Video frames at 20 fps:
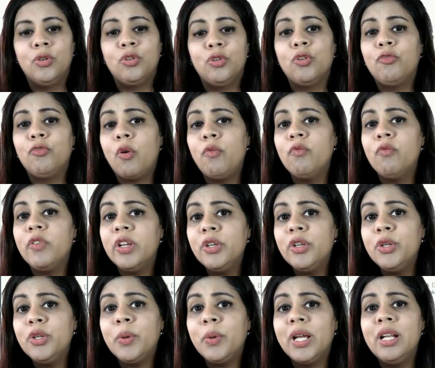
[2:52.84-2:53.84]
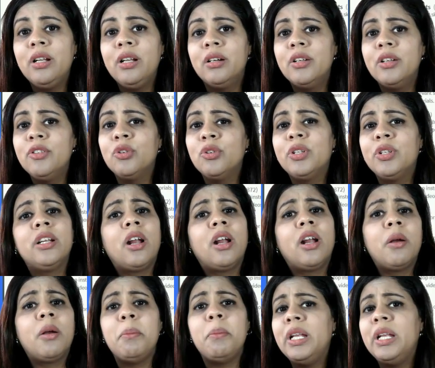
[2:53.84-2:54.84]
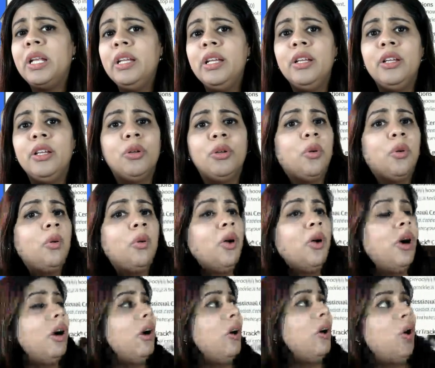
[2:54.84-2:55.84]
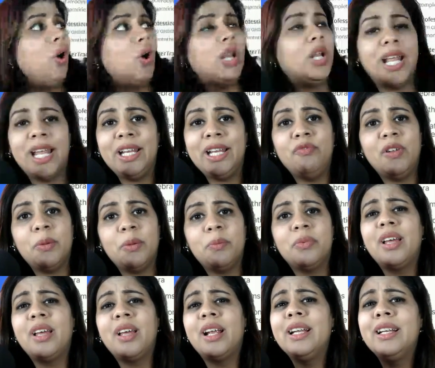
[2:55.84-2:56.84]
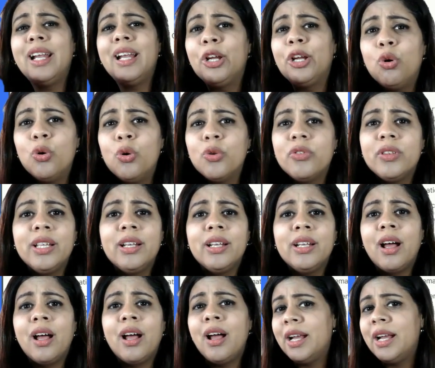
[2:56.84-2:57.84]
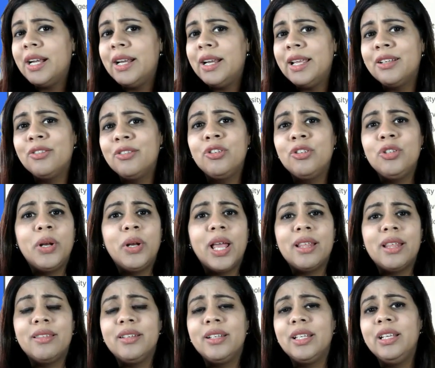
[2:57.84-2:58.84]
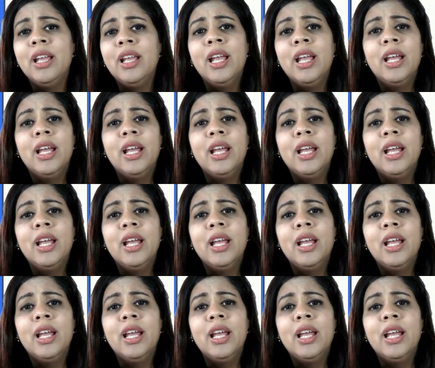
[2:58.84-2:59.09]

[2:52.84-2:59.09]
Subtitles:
So from where you can learn, so there are many online websites like Coursera, edX, Udacity.